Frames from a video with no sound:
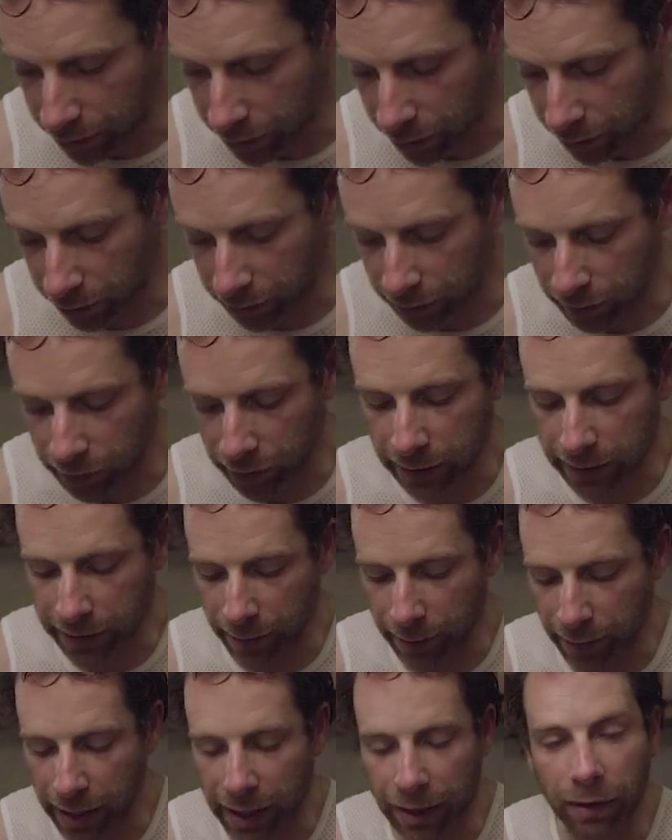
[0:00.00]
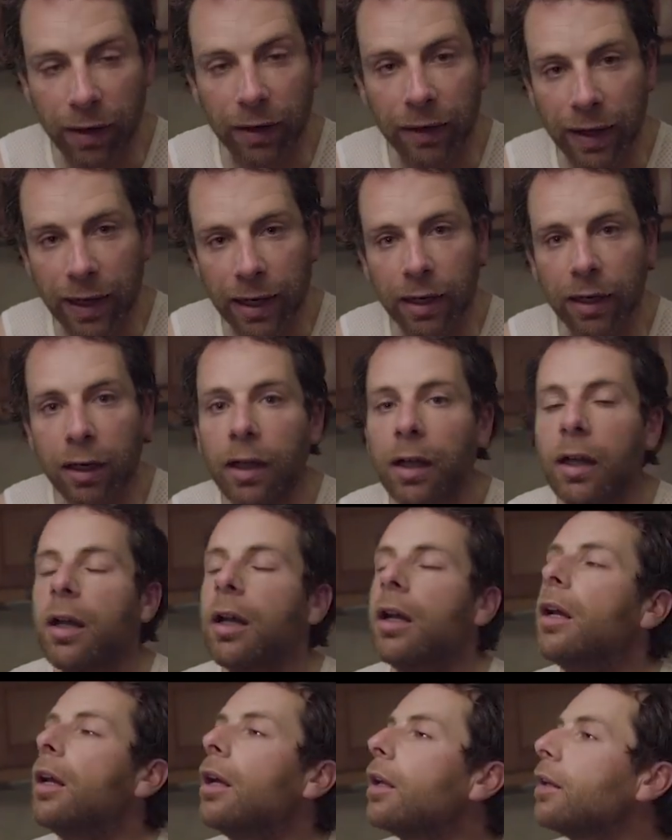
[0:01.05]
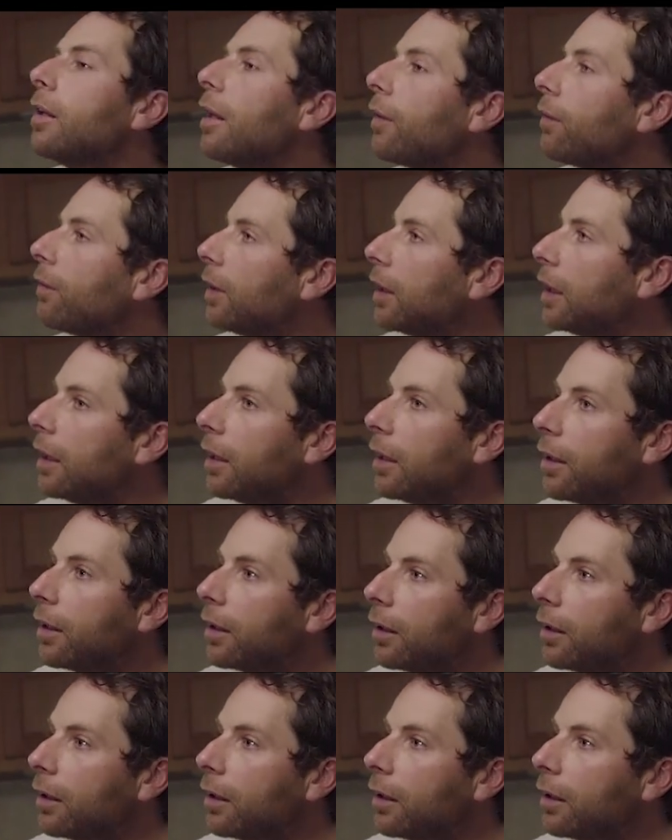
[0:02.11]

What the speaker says: You know, I can start to get my head around that. Definitely,